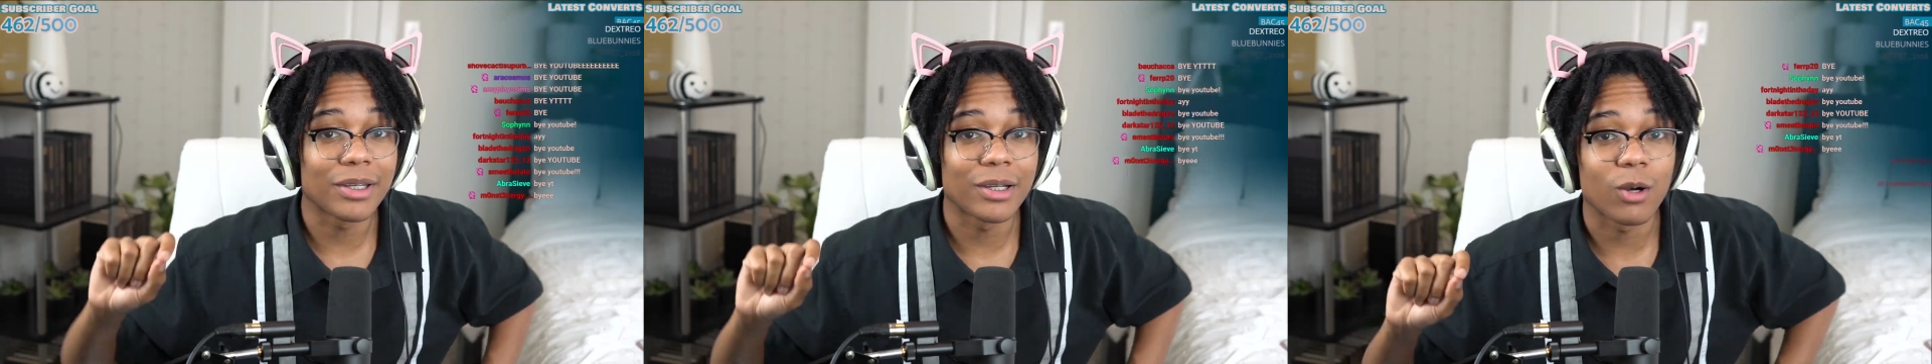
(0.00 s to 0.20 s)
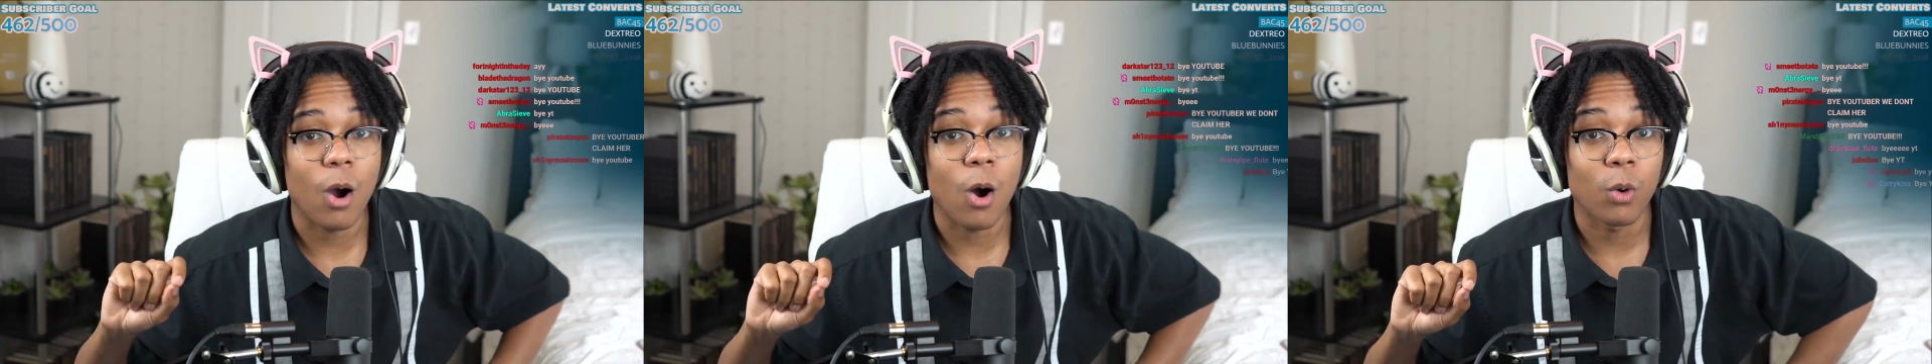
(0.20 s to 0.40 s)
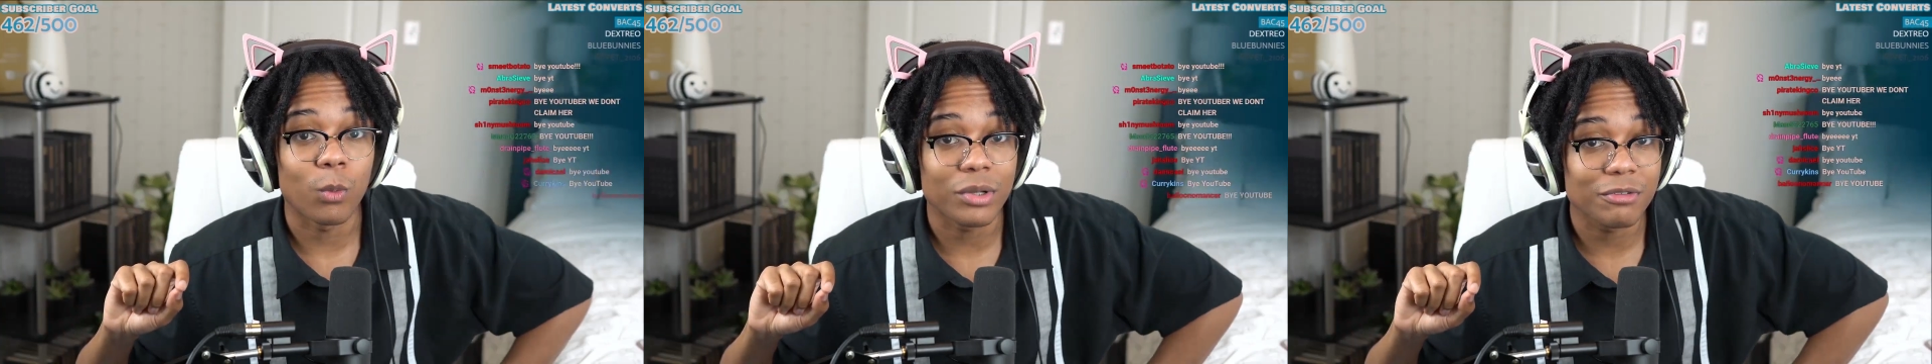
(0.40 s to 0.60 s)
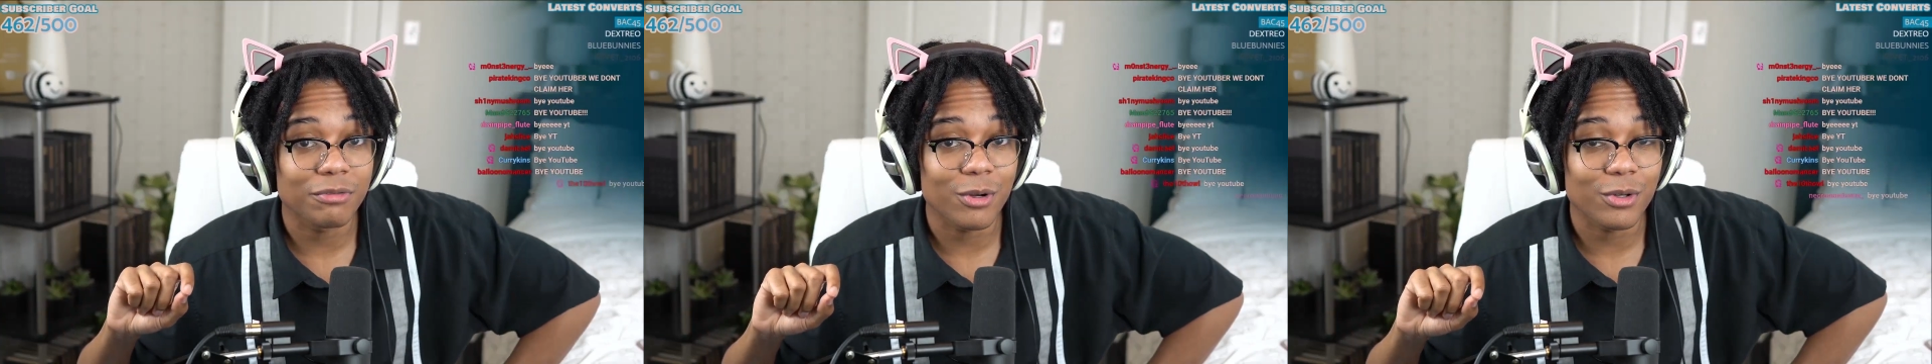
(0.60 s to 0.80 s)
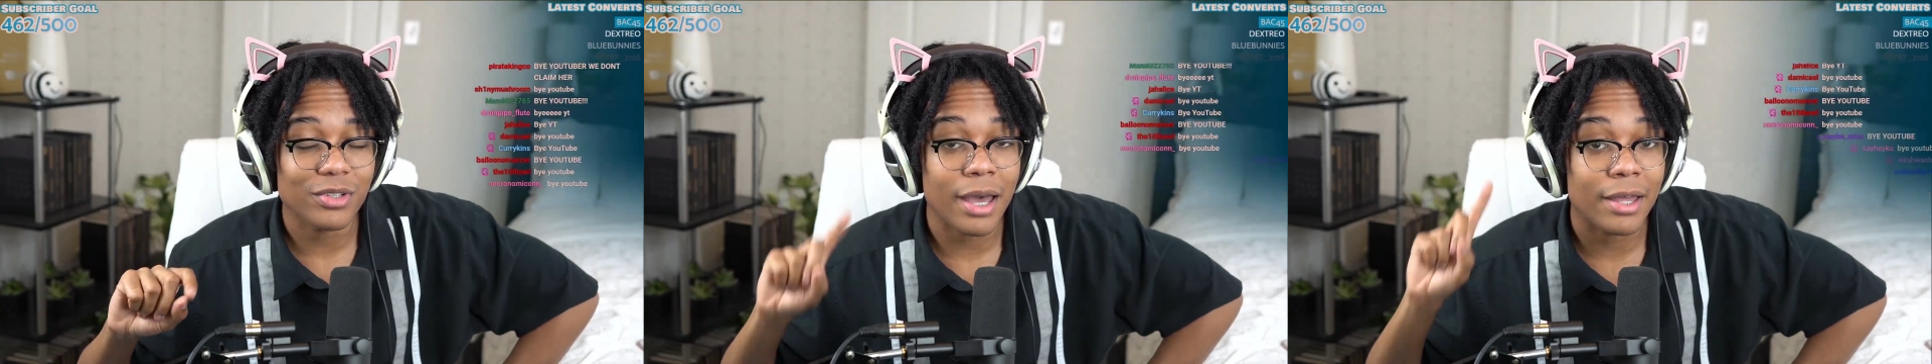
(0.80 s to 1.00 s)
be here all week,
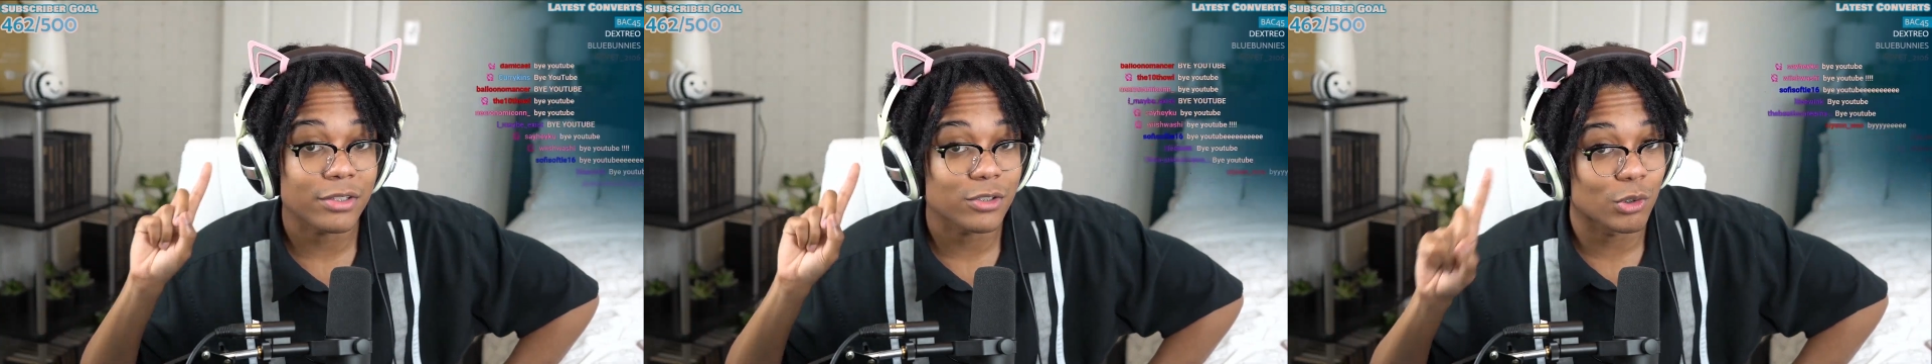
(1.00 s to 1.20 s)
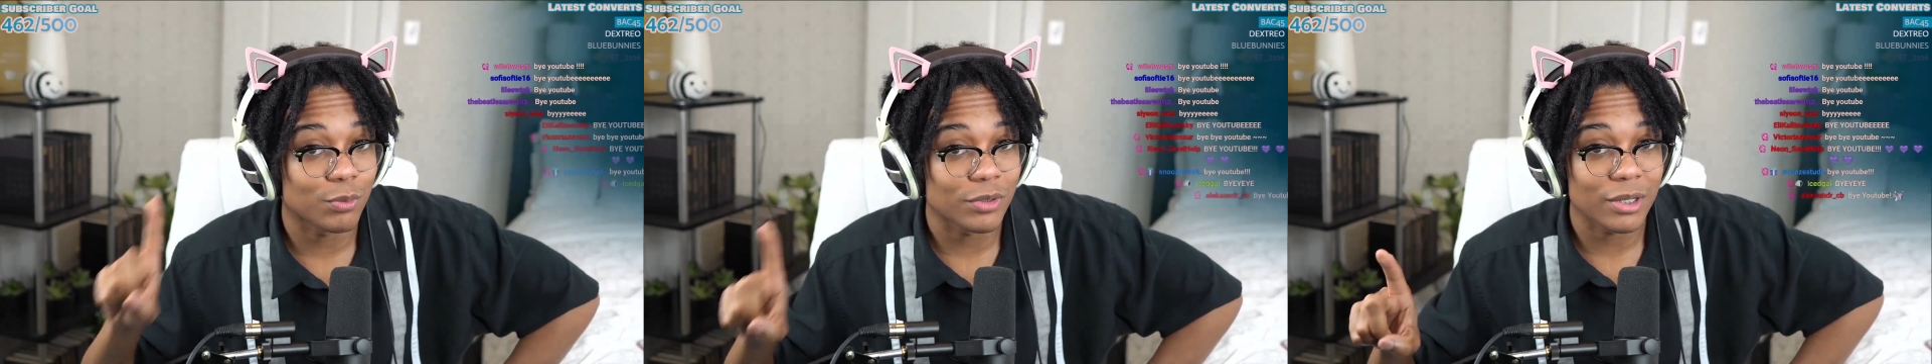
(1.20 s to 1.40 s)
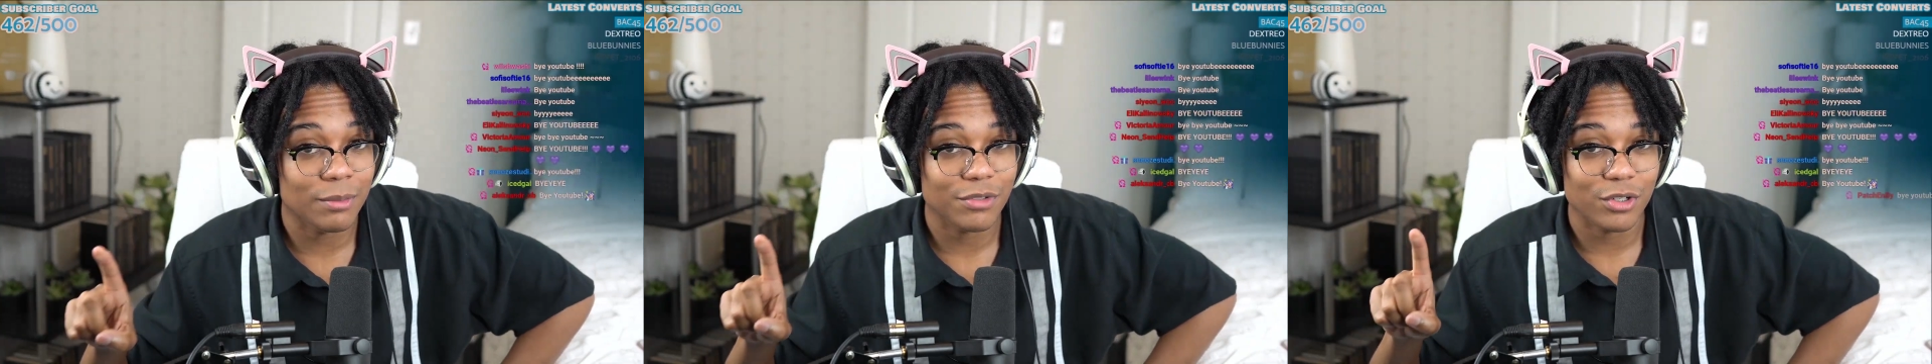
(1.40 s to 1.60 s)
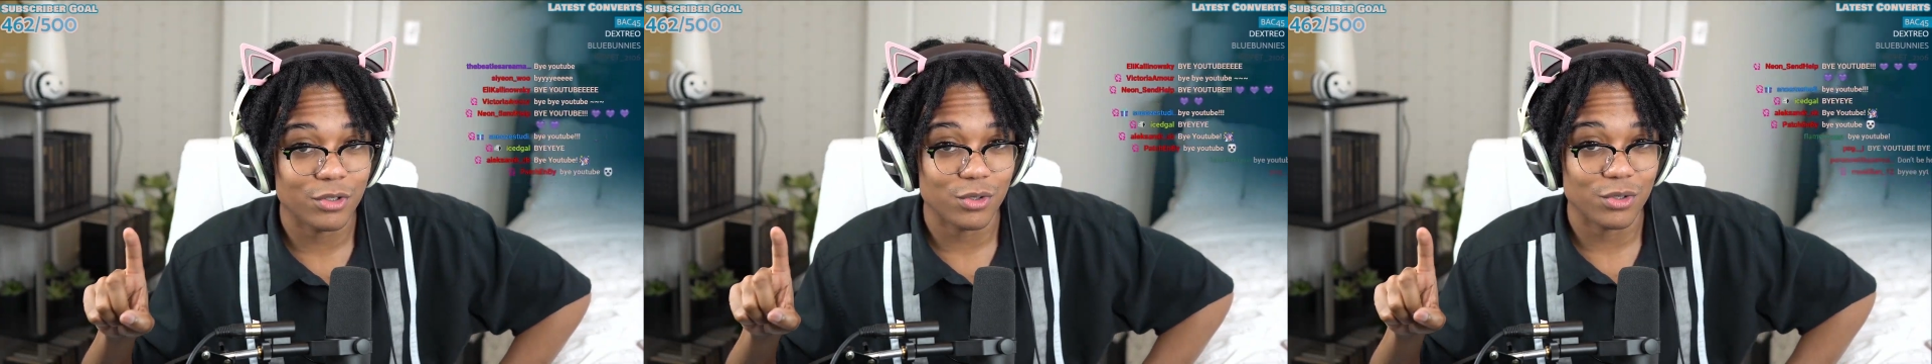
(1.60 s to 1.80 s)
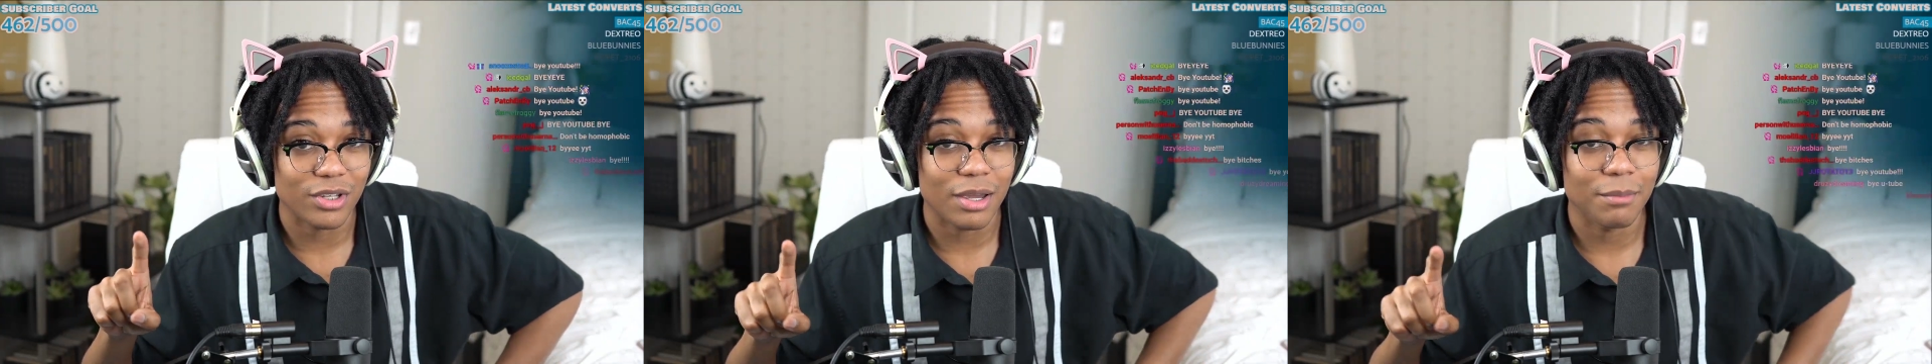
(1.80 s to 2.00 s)
folks, at 2 p.m.
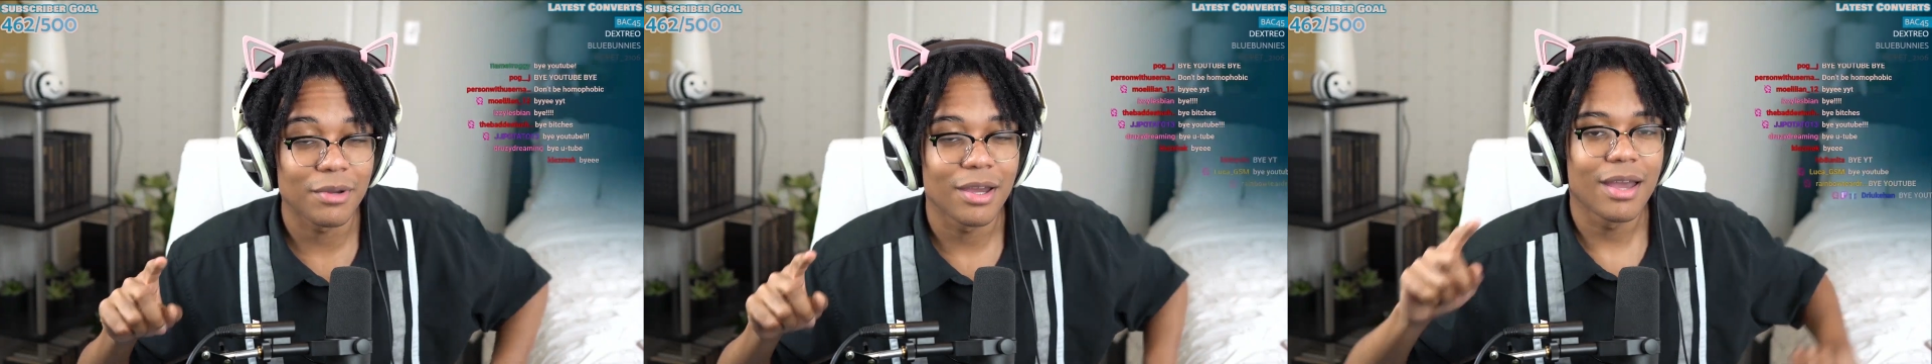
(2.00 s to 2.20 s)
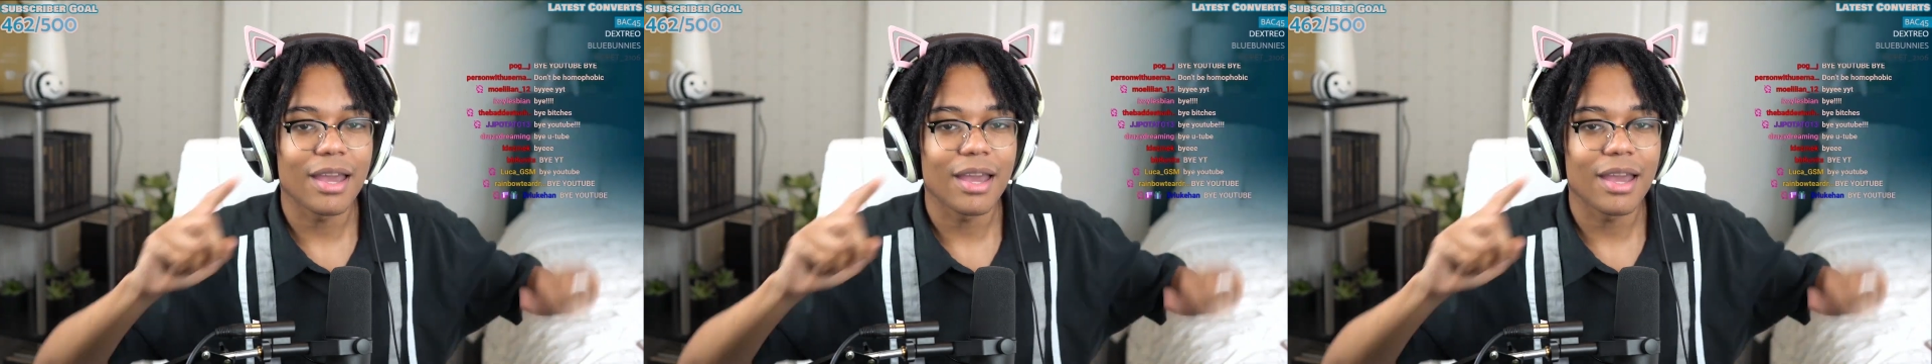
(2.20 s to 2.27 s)
Central Time.